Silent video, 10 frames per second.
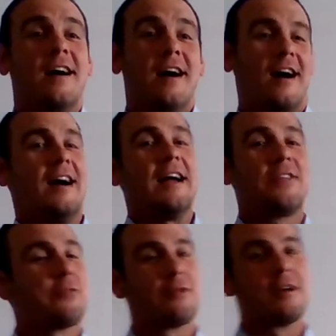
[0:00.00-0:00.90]
All right,
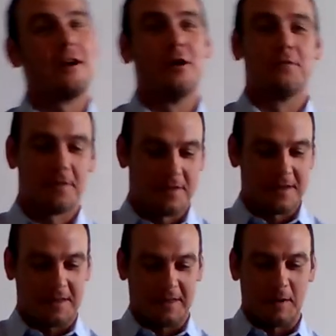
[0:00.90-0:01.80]
so we're going to go over
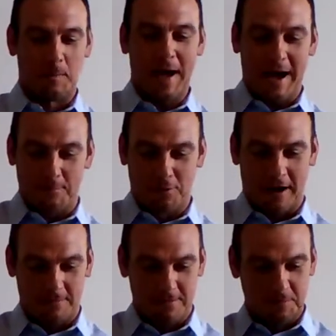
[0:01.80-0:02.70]
this bat
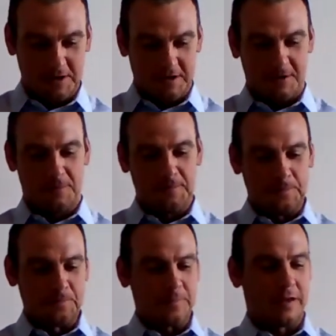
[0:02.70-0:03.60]
problem here.
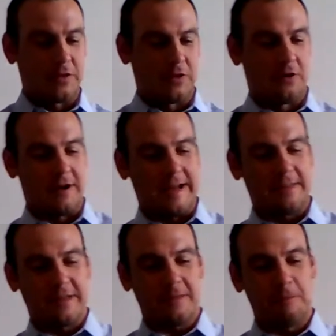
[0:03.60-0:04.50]
So at
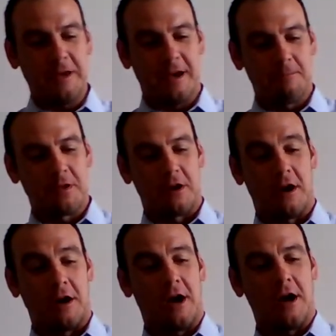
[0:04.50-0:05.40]
6 p.m., there
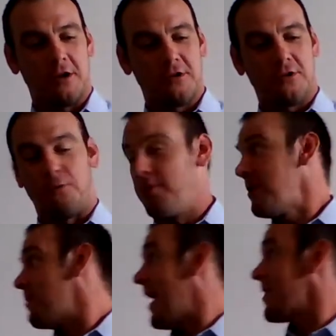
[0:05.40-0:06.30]
are 120
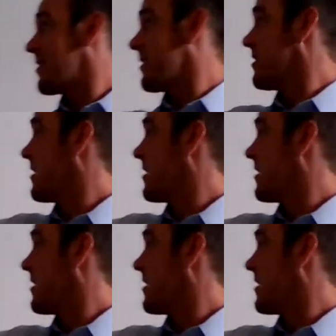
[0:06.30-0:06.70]
bats in the